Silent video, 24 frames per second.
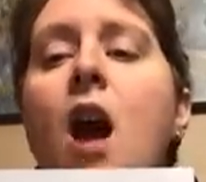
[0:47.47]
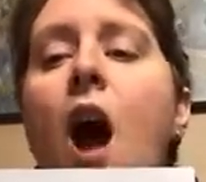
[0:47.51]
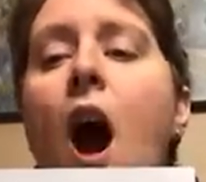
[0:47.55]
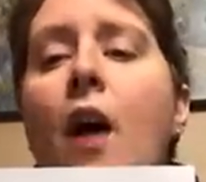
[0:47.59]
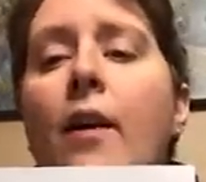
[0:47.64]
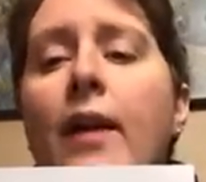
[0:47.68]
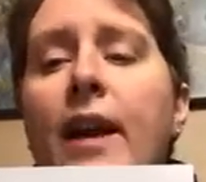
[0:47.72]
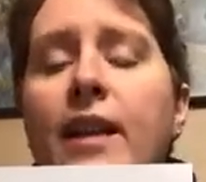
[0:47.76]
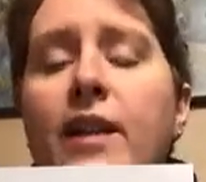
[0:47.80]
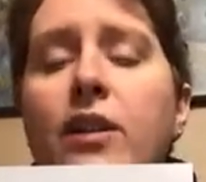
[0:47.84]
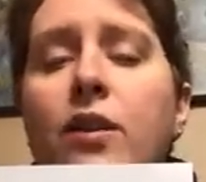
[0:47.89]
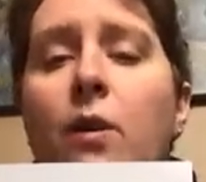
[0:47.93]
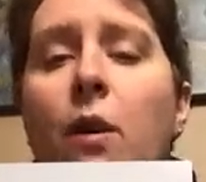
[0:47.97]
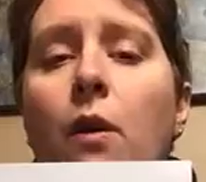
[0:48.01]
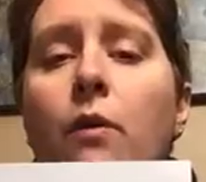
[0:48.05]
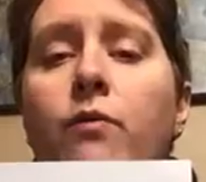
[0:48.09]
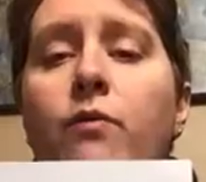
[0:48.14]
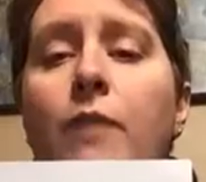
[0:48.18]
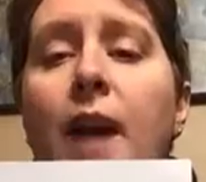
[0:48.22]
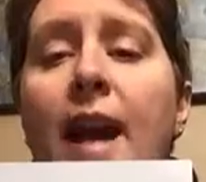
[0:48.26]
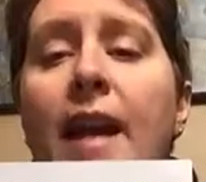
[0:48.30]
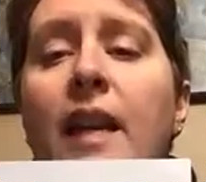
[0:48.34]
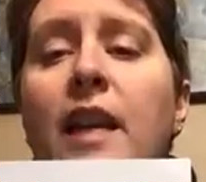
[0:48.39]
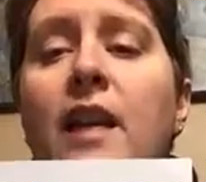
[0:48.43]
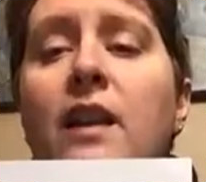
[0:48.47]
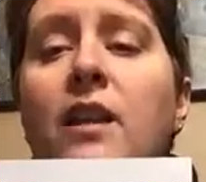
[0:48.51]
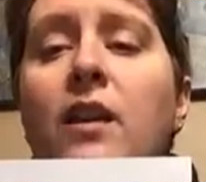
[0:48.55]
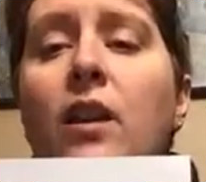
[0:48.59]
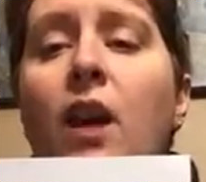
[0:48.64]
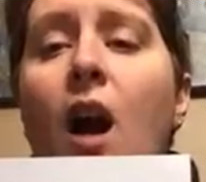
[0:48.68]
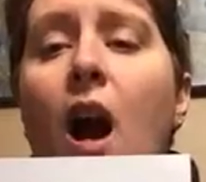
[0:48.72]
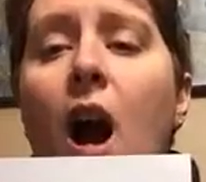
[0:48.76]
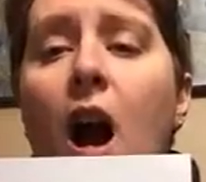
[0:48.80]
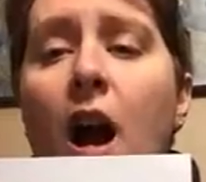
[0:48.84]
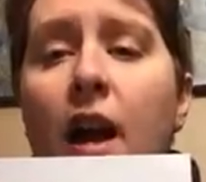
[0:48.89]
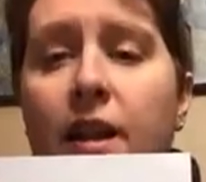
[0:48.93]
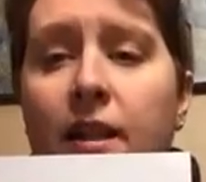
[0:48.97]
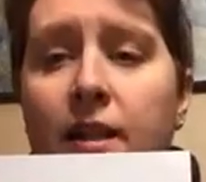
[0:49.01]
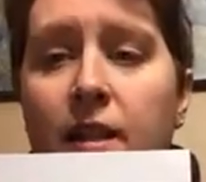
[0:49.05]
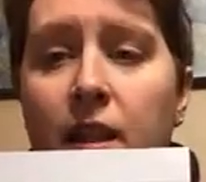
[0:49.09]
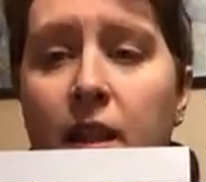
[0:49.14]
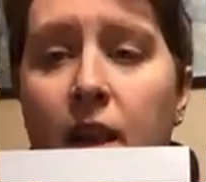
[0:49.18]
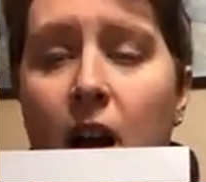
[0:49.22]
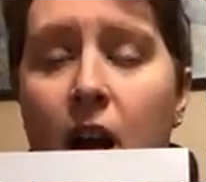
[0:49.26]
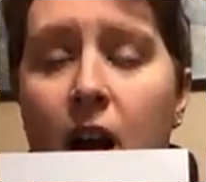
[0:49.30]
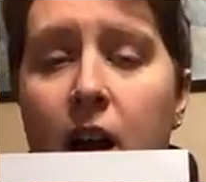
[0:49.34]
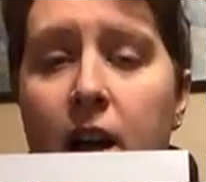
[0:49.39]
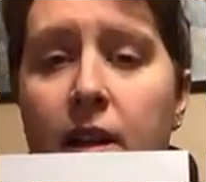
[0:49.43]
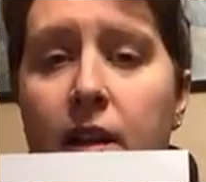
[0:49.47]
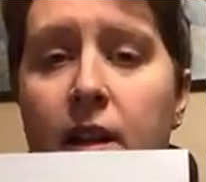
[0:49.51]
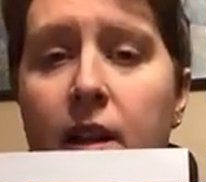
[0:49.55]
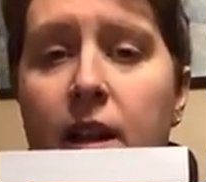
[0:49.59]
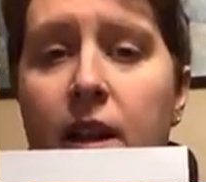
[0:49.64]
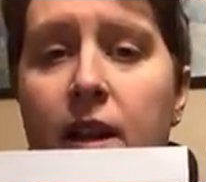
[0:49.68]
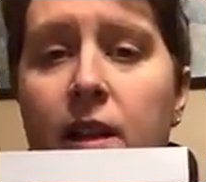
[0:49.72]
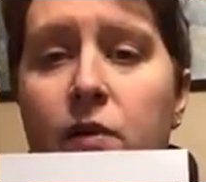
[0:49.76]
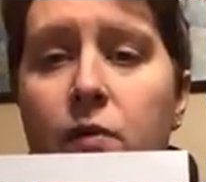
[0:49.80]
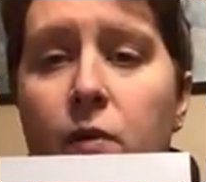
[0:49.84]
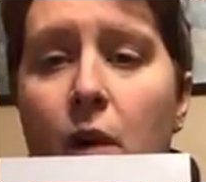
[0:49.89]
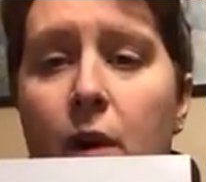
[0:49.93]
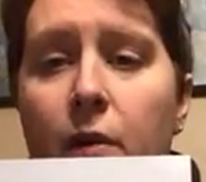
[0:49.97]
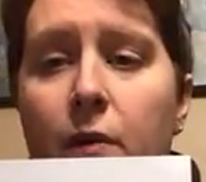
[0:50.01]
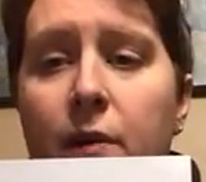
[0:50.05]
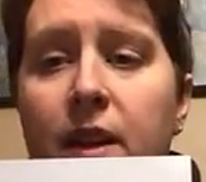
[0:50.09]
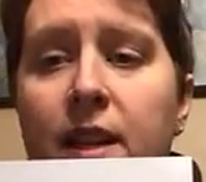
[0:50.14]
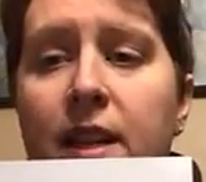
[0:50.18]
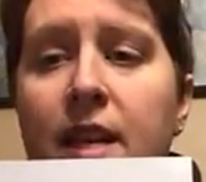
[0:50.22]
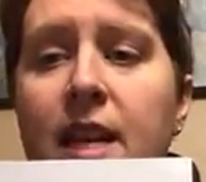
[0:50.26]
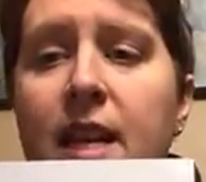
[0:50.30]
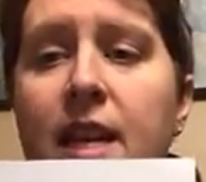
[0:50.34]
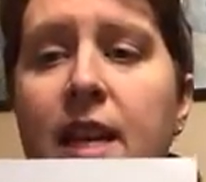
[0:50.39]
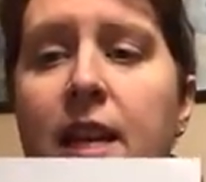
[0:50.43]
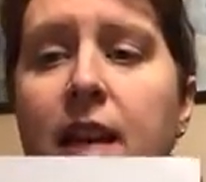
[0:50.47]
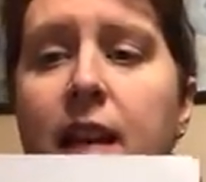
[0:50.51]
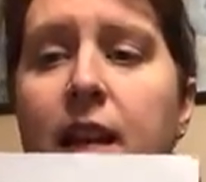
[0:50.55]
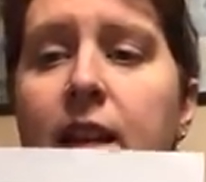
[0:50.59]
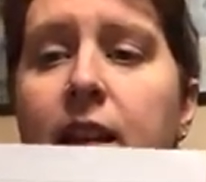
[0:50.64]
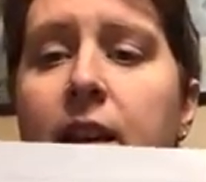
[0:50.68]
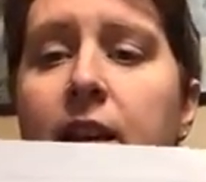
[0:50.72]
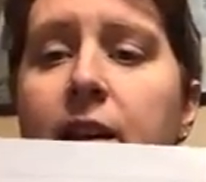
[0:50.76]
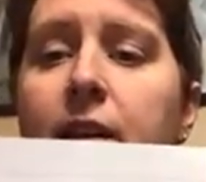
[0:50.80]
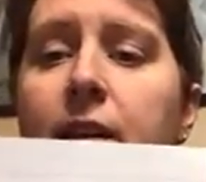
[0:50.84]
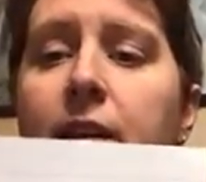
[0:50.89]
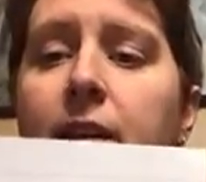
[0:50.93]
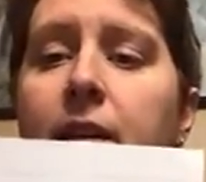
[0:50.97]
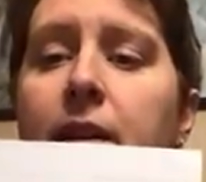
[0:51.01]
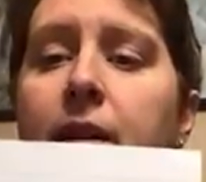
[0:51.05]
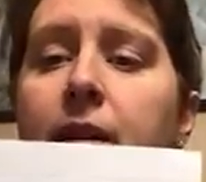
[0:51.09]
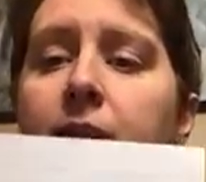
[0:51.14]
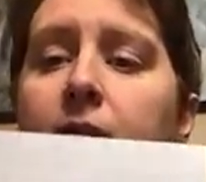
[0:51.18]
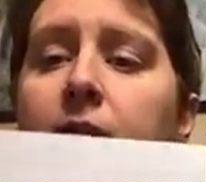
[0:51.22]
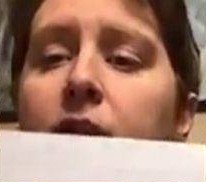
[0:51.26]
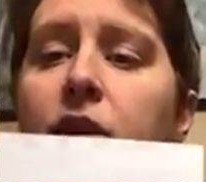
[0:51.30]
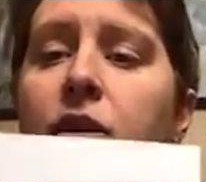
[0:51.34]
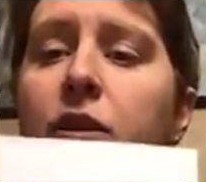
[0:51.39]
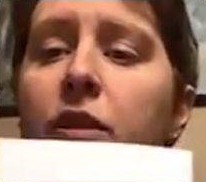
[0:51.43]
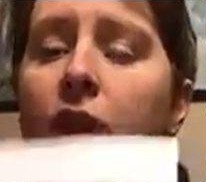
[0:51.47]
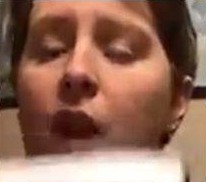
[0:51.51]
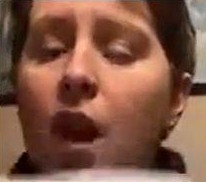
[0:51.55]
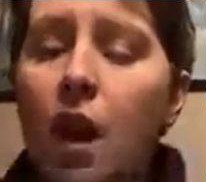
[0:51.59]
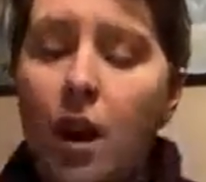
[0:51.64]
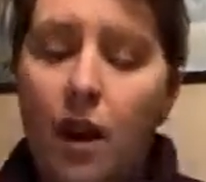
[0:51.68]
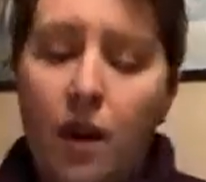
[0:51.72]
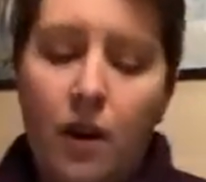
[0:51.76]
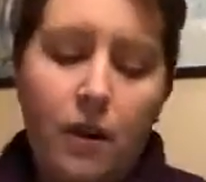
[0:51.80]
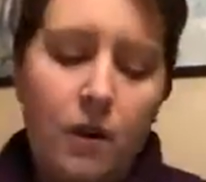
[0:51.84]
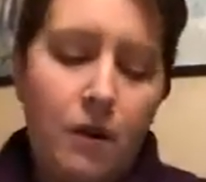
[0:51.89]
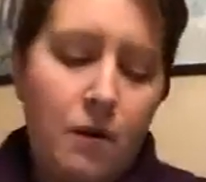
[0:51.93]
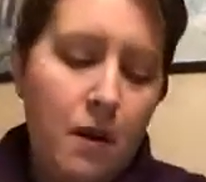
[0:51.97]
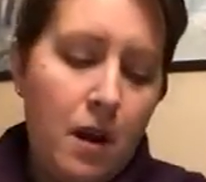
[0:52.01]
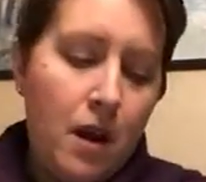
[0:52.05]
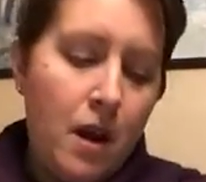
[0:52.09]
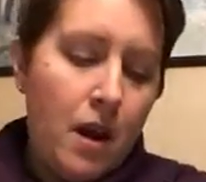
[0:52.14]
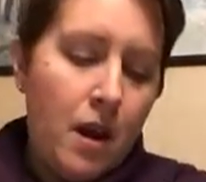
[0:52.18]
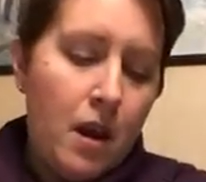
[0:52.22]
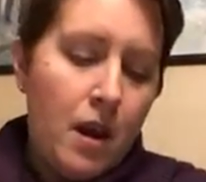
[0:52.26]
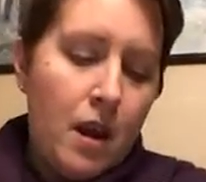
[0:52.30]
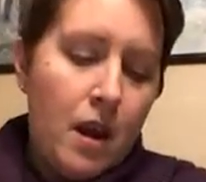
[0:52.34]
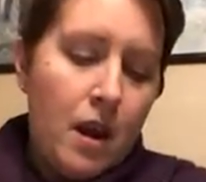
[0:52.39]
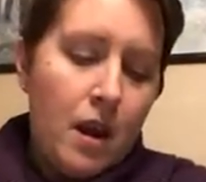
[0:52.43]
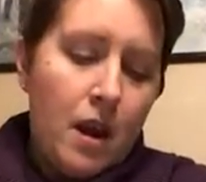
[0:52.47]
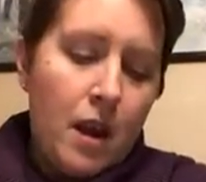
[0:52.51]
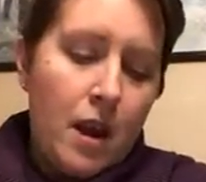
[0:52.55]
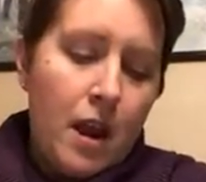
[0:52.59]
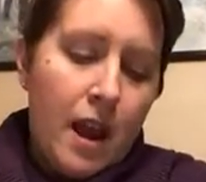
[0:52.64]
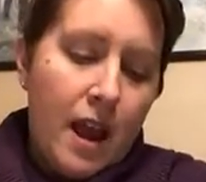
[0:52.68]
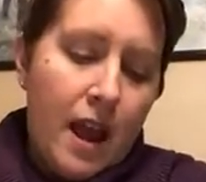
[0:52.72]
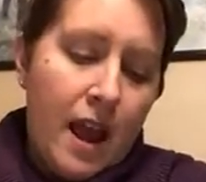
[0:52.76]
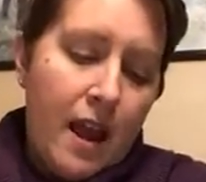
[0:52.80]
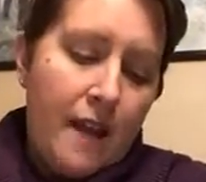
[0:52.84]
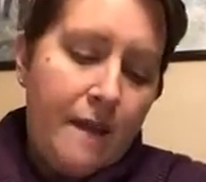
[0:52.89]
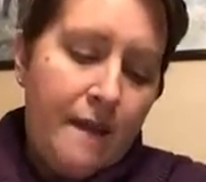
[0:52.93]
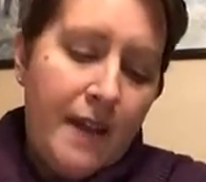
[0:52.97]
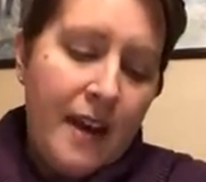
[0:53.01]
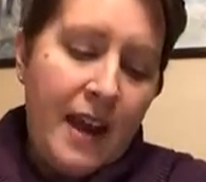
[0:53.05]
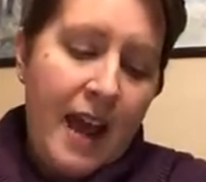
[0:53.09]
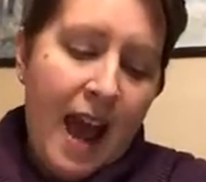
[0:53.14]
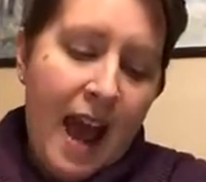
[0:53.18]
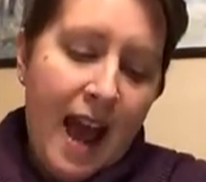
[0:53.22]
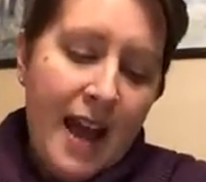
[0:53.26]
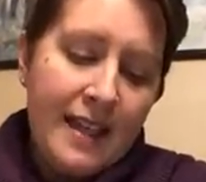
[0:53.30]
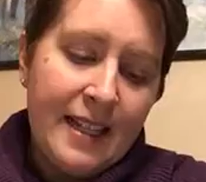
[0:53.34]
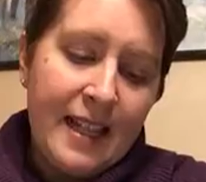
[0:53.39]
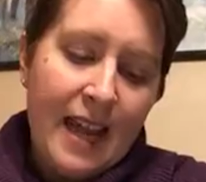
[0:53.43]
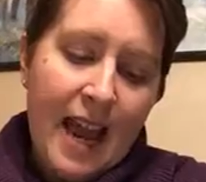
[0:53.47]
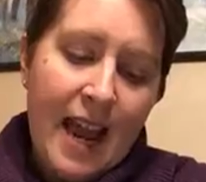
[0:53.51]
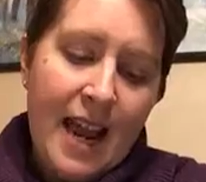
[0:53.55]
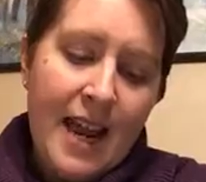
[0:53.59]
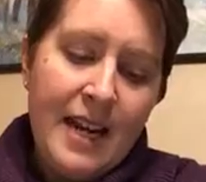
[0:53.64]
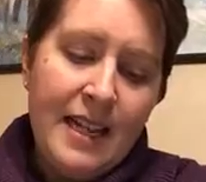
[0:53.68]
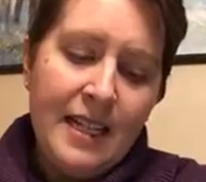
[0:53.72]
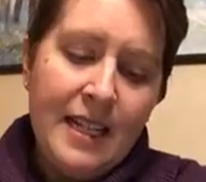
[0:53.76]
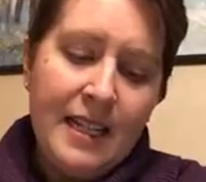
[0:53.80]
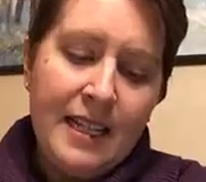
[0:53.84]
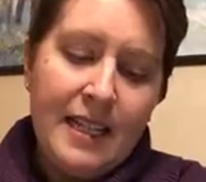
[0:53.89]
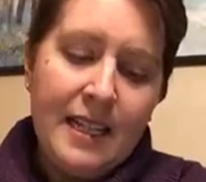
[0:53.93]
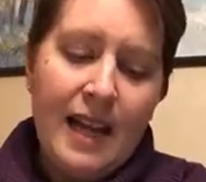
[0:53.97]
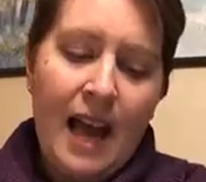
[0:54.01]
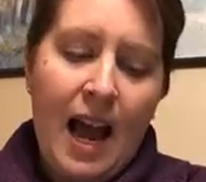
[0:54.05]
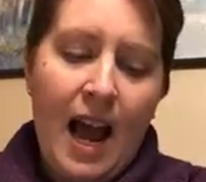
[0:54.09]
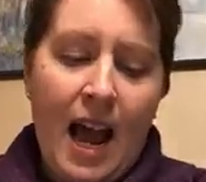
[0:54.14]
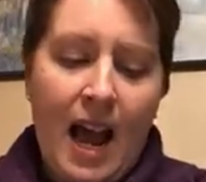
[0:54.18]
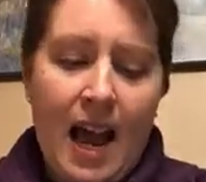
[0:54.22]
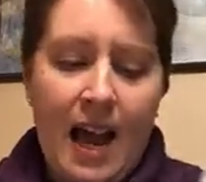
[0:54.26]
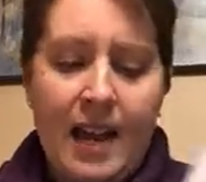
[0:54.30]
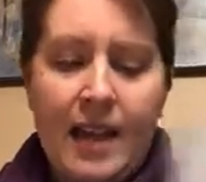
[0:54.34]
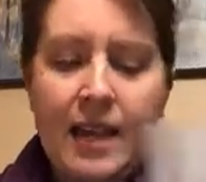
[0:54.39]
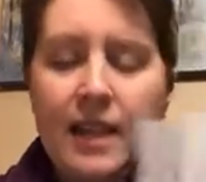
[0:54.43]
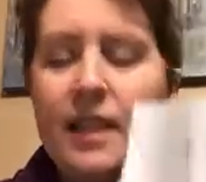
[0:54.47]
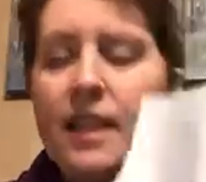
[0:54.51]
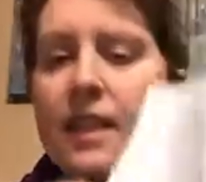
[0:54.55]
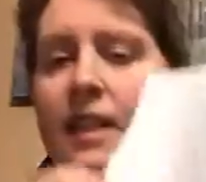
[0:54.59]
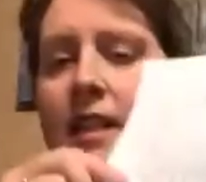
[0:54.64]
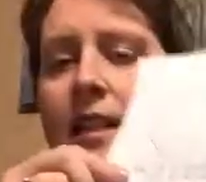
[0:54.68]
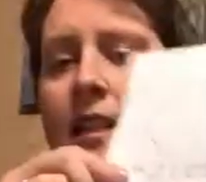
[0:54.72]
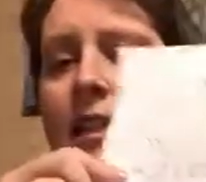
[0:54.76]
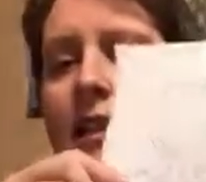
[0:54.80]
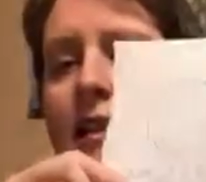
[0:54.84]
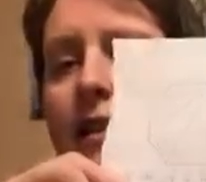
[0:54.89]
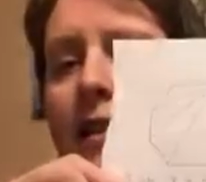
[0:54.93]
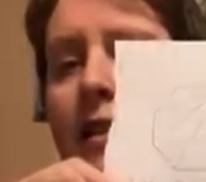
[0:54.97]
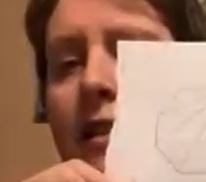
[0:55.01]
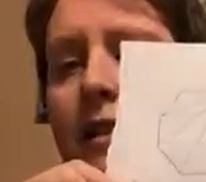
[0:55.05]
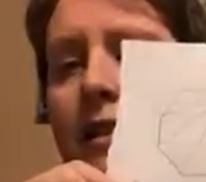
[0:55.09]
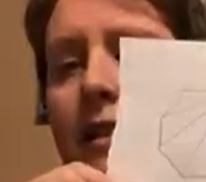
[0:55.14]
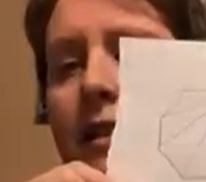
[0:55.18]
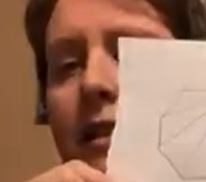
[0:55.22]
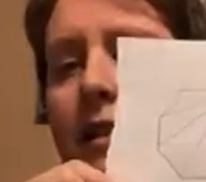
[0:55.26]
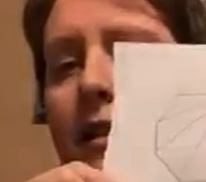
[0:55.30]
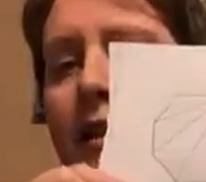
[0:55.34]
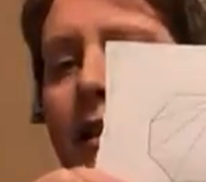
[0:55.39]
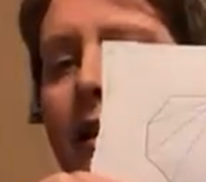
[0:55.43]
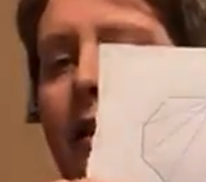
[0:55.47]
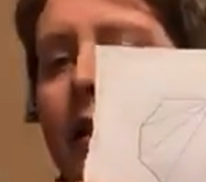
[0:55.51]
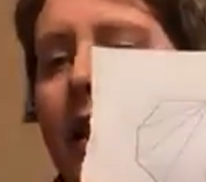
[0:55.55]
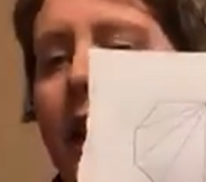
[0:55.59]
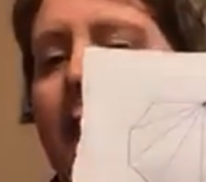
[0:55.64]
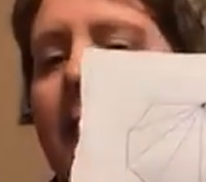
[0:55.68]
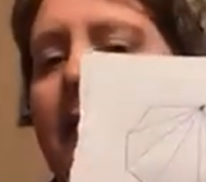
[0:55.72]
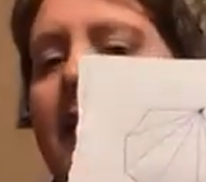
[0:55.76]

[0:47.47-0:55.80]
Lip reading: Okay, so a regular octagon is what we needed. So if it has 8 sides, that